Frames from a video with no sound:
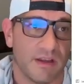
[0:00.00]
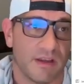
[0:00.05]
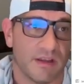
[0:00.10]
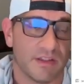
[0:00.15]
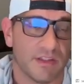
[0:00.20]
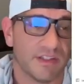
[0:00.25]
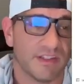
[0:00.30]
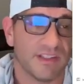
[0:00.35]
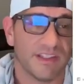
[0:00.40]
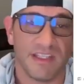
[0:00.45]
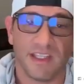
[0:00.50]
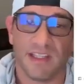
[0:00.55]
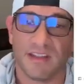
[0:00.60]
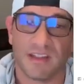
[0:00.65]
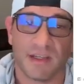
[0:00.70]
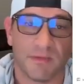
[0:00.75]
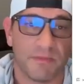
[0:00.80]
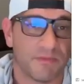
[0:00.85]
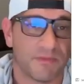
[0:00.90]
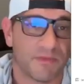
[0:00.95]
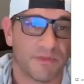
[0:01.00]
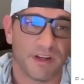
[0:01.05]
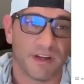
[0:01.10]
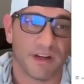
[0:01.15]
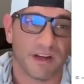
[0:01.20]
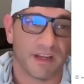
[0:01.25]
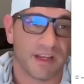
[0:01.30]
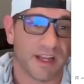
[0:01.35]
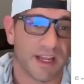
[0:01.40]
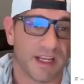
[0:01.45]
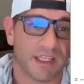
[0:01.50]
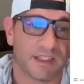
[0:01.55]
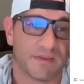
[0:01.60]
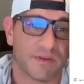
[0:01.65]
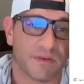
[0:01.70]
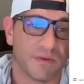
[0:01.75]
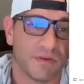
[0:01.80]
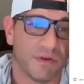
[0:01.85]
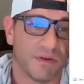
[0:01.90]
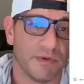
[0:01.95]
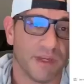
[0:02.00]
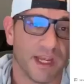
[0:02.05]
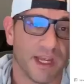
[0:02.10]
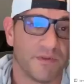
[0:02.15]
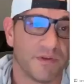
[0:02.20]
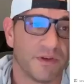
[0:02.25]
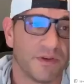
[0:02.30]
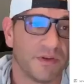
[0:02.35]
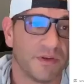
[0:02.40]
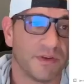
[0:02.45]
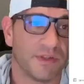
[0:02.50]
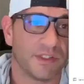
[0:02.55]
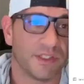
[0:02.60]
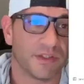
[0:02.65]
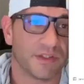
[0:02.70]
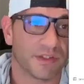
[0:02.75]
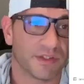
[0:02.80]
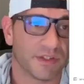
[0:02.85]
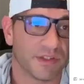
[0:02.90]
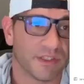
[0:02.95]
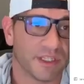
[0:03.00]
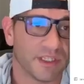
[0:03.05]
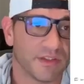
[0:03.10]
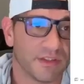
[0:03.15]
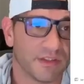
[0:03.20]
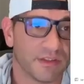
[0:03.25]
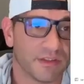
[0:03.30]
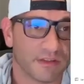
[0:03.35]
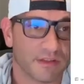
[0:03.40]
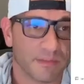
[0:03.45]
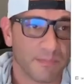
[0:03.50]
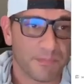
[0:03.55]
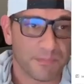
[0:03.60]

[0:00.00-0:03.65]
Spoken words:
Just syncs up very nice for what we have to do as insurance agents.